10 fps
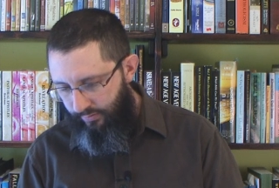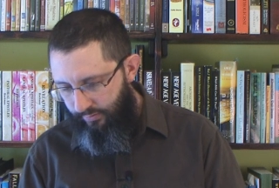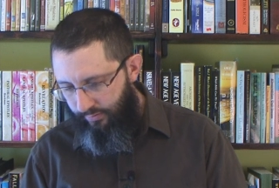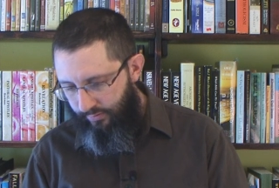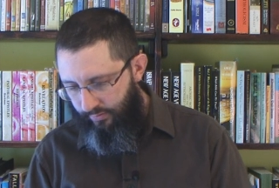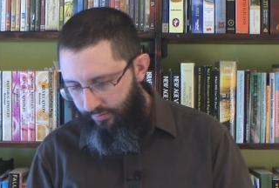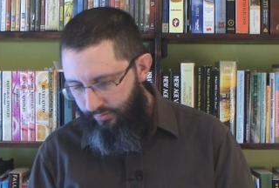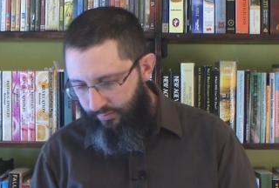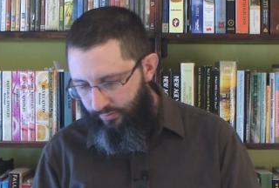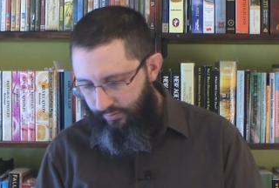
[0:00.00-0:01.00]

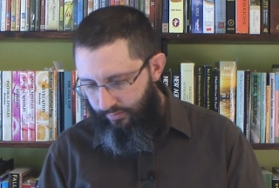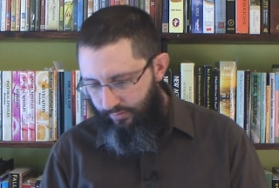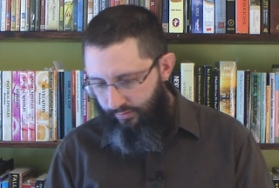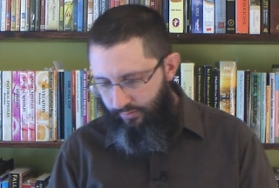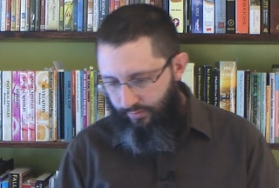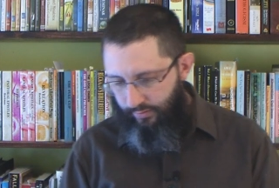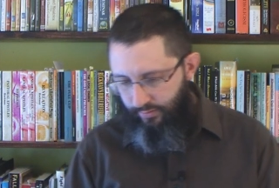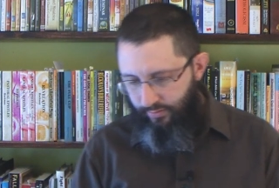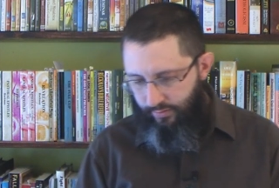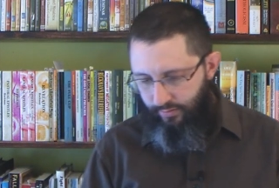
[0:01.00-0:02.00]

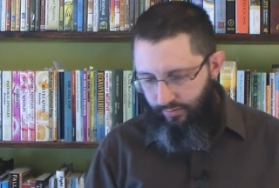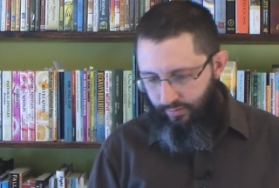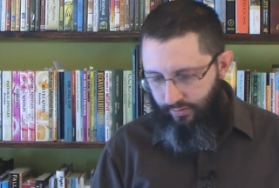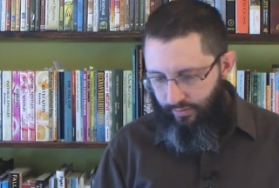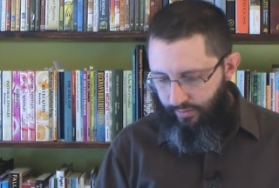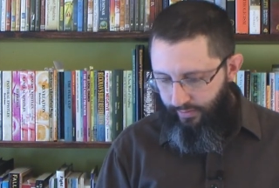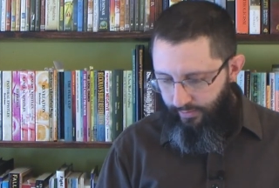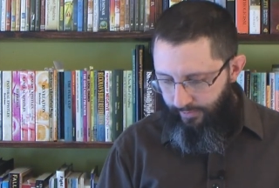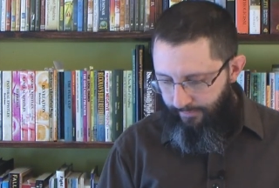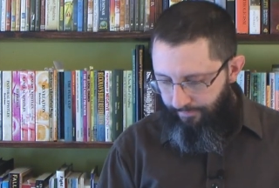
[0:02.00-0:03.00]

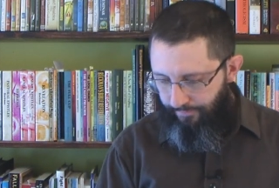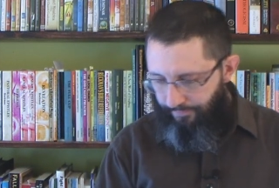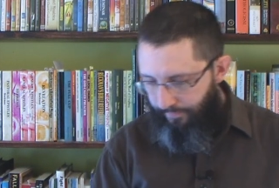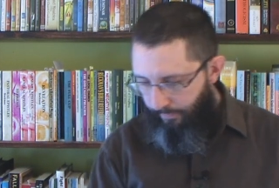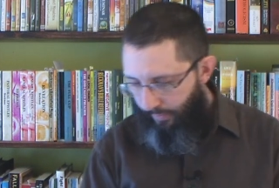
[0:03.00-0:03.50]
No one is speaking in this clip.